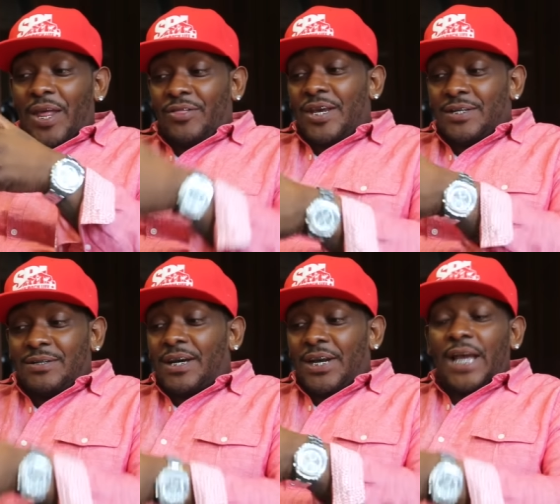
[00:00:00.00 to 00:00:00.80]
that
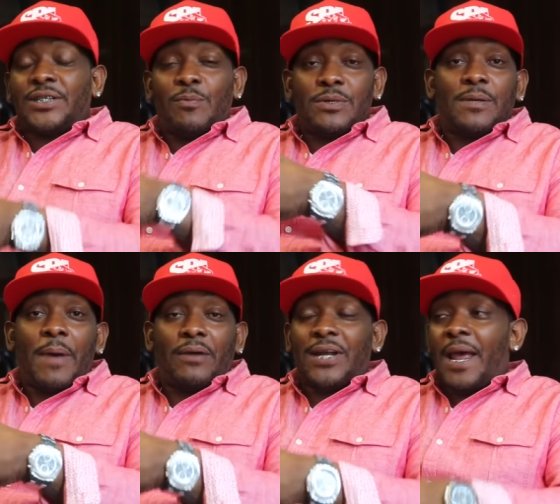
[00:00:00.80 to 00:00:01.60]
this connection was
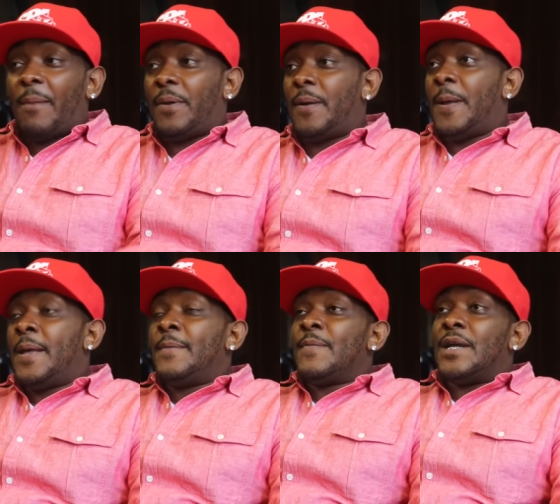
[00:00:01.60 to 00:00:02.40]
about to happen
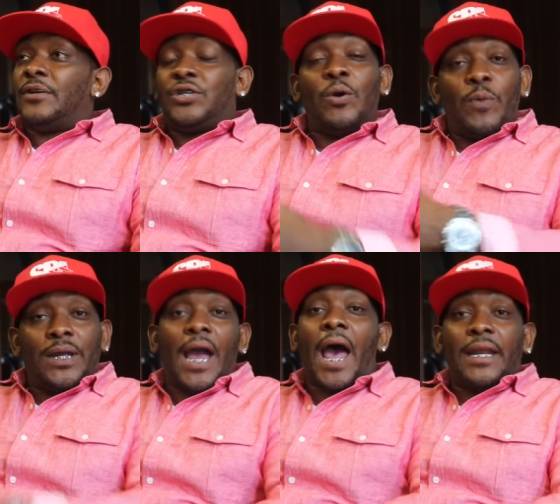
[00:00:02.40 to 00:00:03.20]
until
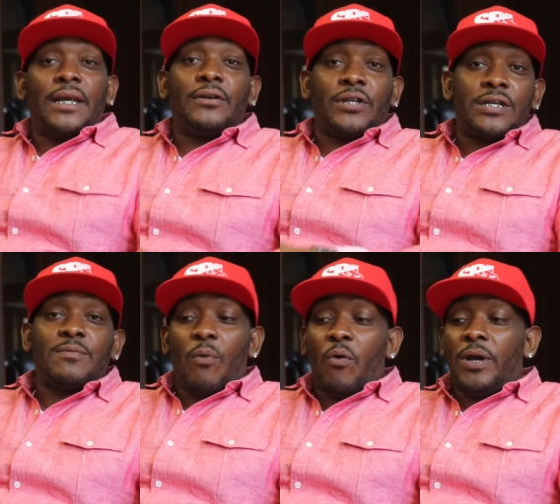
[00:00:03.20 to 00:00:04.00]
we got here
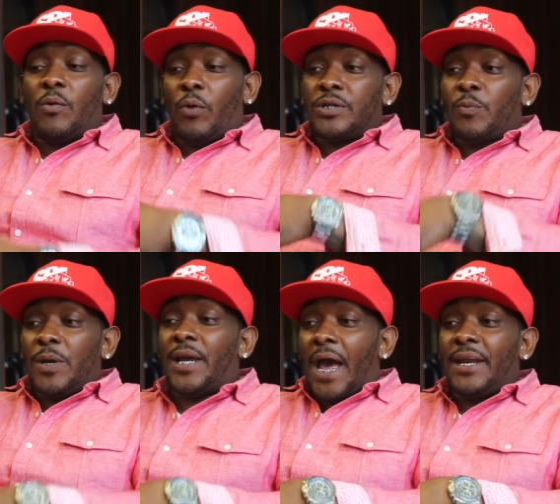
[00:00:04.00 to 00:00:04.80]
this morning. Once
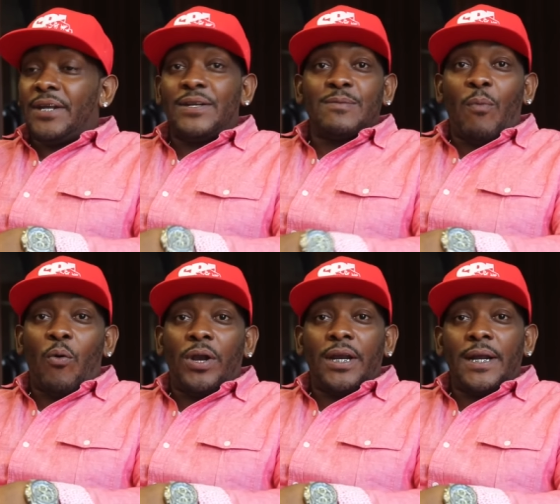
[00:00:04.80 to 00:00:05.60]
we got here this
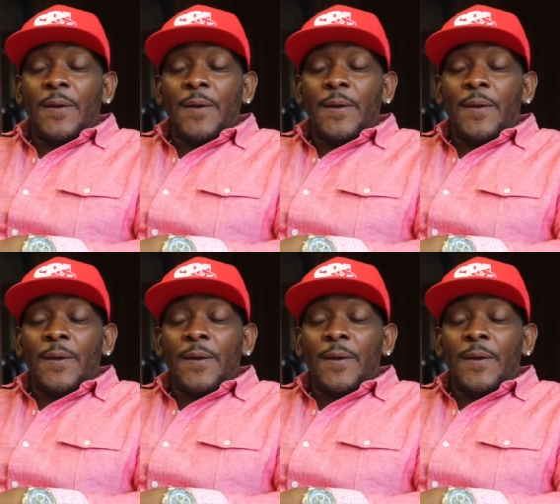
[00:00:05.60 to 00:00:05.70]
morning,